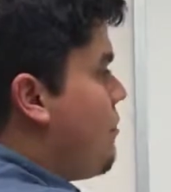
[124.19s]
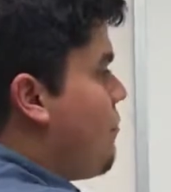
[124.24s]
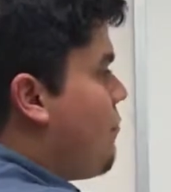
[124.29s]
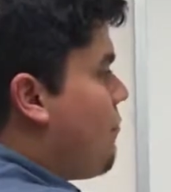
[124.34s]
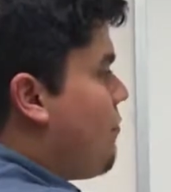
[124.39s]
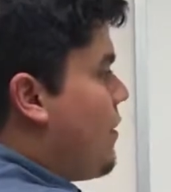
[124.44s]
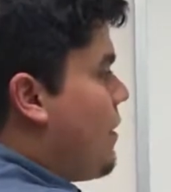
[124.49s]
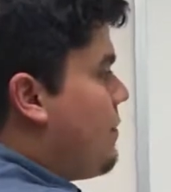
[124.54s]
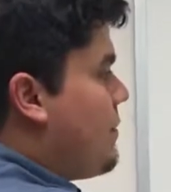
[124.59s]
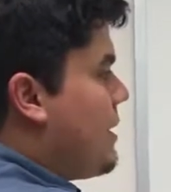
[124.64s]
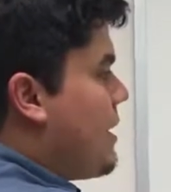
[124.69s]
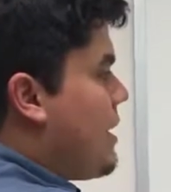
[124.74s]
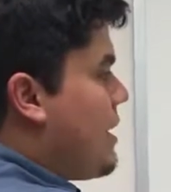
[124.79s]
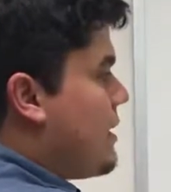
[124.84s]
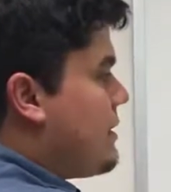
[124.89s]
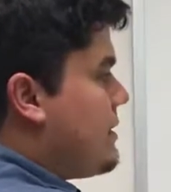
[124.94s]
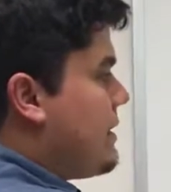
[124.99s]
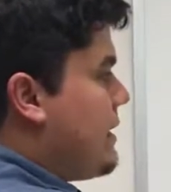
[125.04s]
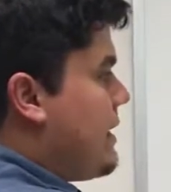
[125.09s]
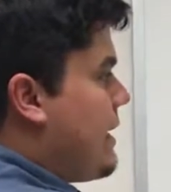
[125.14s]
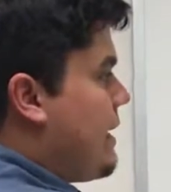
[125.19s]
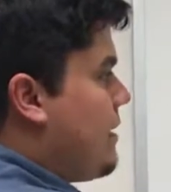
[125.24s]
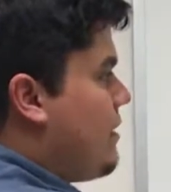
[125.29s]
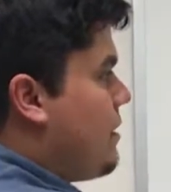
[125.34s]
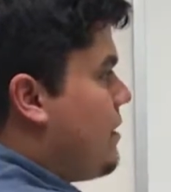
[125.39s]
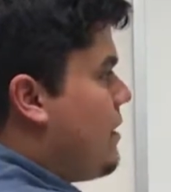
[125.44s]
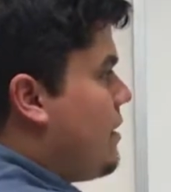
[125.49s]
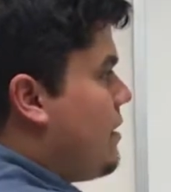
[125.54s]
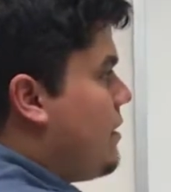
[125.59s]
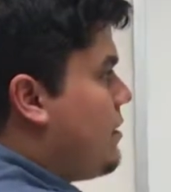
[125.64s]
From the octic
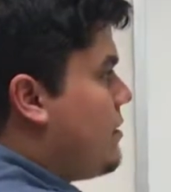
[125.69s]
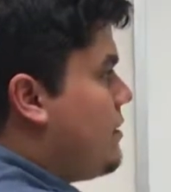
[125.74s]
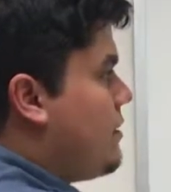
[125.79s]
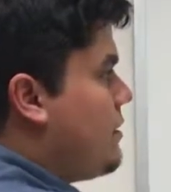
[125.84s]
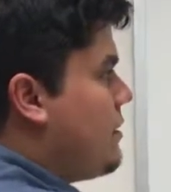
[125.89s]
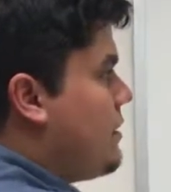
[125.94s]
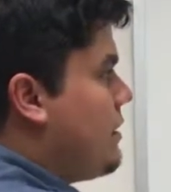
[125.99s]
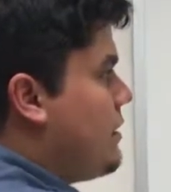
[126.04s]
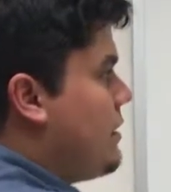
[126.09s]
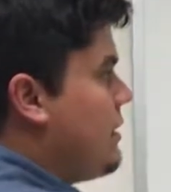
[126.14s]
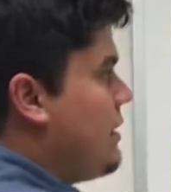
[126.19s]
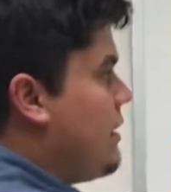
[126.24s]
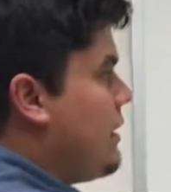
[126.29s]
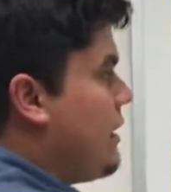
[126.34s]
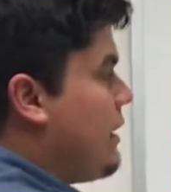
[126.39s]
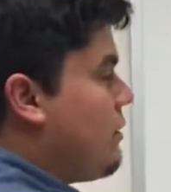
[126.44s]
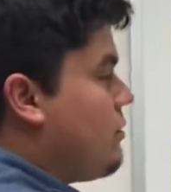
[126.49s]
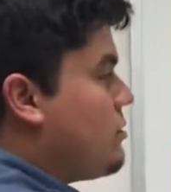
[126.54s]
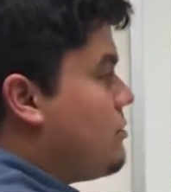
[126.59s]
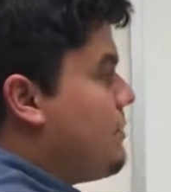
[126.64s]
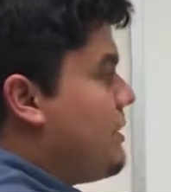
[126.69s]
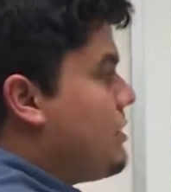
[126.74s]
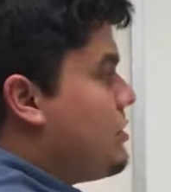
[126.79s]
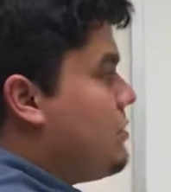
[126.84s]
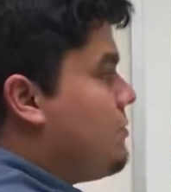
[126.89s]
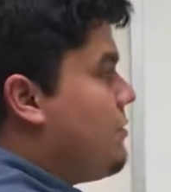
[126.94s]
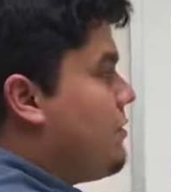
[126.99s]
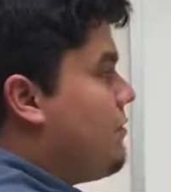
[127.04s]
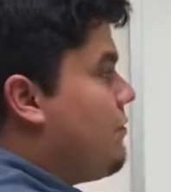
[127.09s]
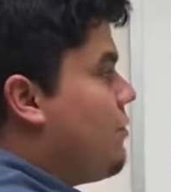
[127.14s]
ganglion, like was
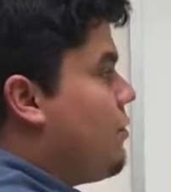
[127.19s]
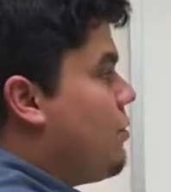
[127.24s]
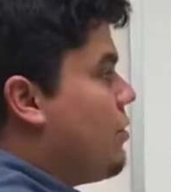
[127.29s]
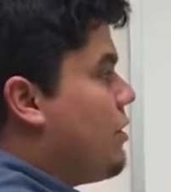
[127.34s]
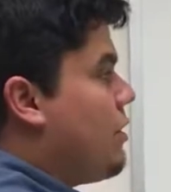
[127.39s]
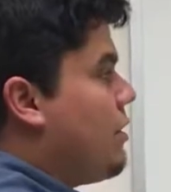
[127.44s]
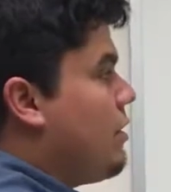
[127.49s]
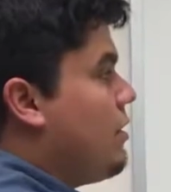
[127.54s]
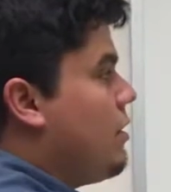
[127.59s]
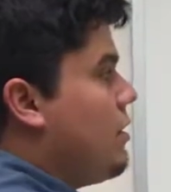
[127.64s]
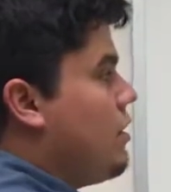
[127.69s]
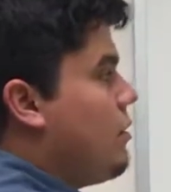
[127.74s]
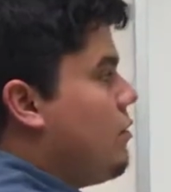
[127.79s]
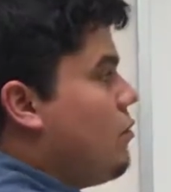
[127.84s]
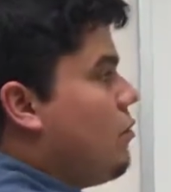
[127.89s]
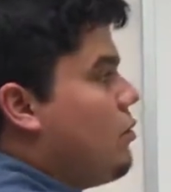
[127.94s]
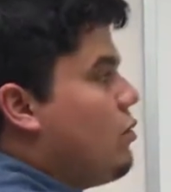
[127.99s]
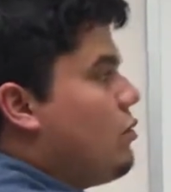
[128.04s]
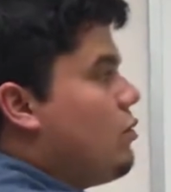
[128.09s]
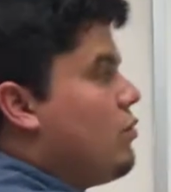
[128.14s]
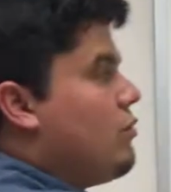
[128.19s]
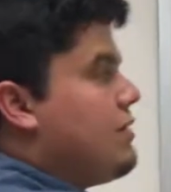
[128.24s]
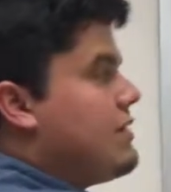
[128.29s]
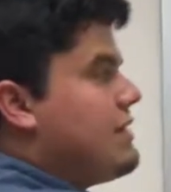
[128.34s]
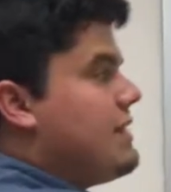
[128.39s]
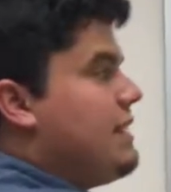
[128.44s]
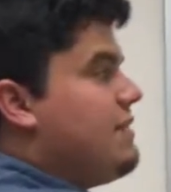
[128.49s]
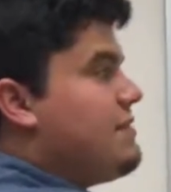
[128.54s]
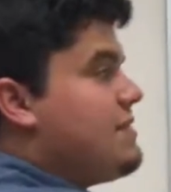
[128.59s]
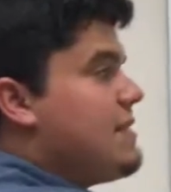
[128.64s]
mentioned before, we'll
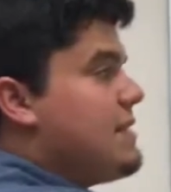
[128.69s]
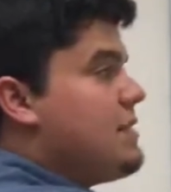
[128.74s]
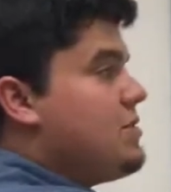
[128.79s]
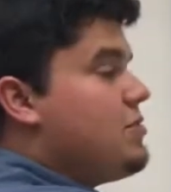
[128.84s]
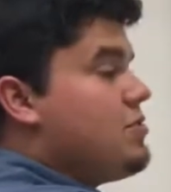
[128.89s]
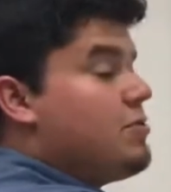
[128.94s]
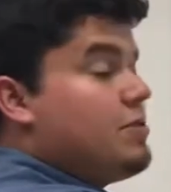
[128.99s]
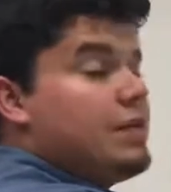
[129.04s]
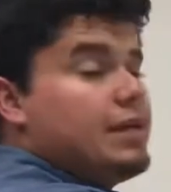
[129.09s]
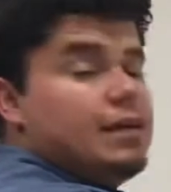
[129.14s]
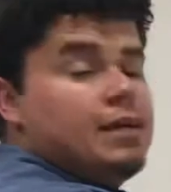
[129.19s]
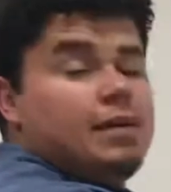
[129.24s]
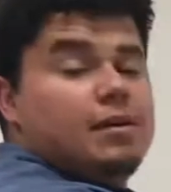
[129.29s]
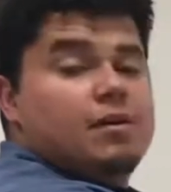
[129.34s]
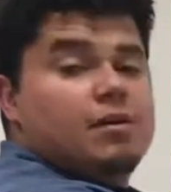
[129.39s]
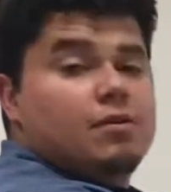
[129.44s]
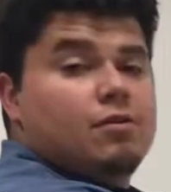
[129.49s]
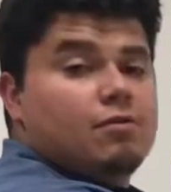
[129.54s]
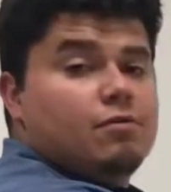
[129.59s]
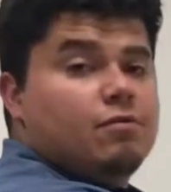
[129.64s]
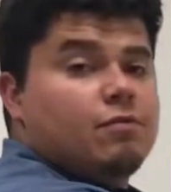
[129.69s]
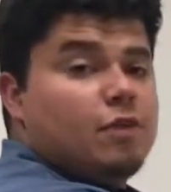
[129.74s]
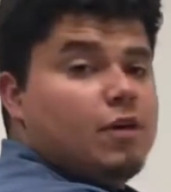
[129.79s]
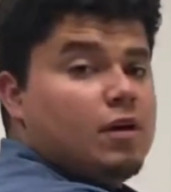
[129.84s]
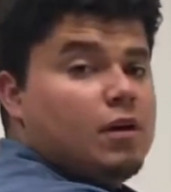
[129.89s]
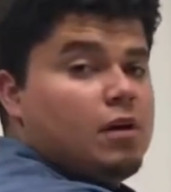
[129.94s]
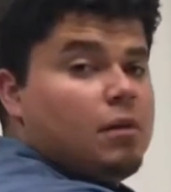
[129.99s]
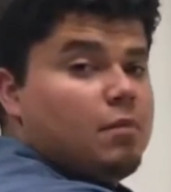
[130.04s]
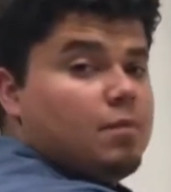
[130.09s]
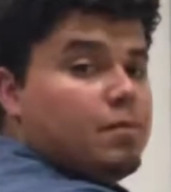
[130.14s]
receive sensory
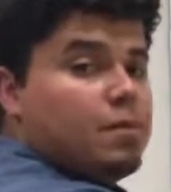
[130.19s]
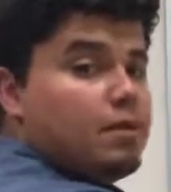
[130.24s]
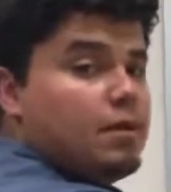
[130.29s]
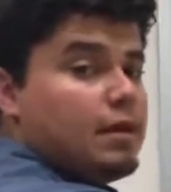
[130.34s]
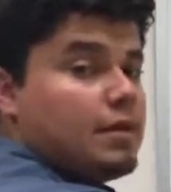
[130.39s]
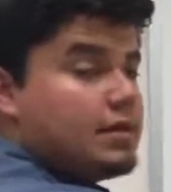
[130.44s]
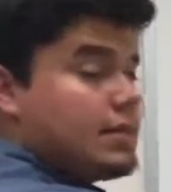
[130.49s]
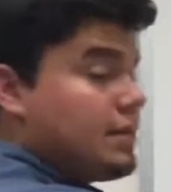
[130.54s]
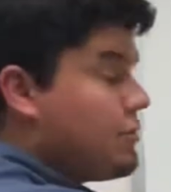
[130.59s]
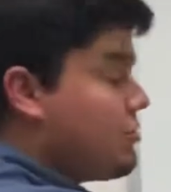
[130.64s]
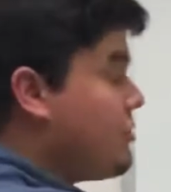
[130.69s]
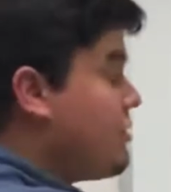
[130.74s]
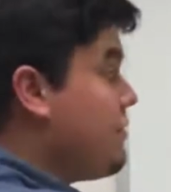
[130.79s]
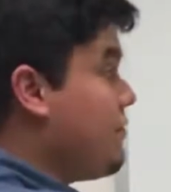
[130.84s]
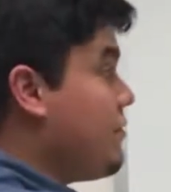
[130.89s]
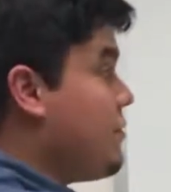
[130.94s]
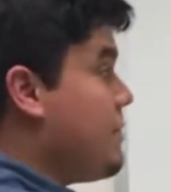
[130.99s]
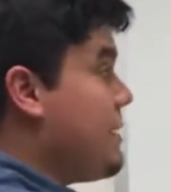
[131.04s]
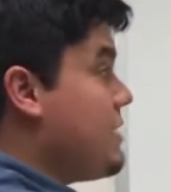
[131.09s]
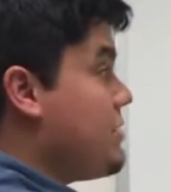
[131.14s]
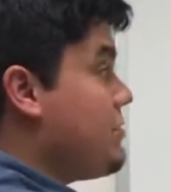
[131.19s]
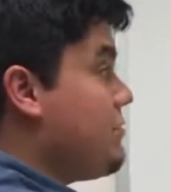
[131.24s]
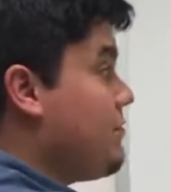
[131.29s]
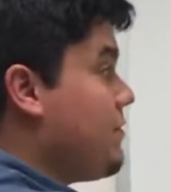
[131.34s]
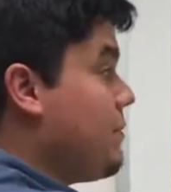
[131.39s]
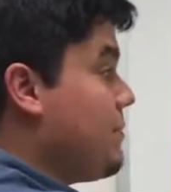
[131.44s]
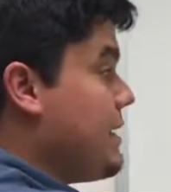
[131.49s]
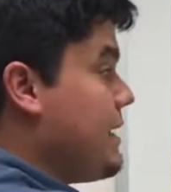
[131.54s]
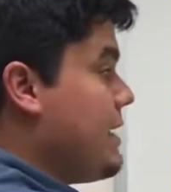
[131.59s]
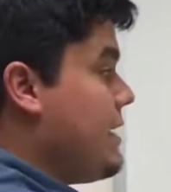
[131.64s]
information
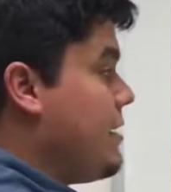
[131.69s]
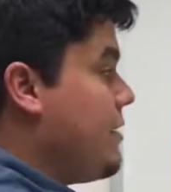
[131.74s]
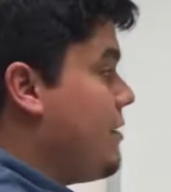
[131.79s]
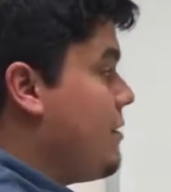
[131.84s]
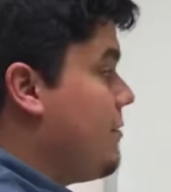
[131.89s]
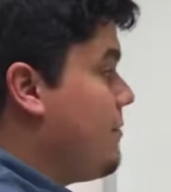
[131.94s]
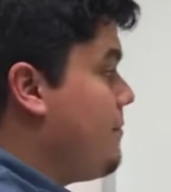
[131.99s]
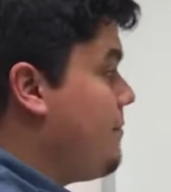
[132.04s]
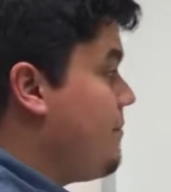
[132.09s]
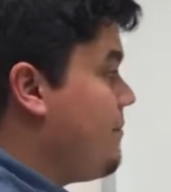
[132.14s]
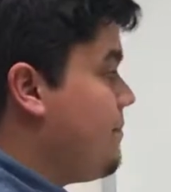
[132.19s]
from the ear.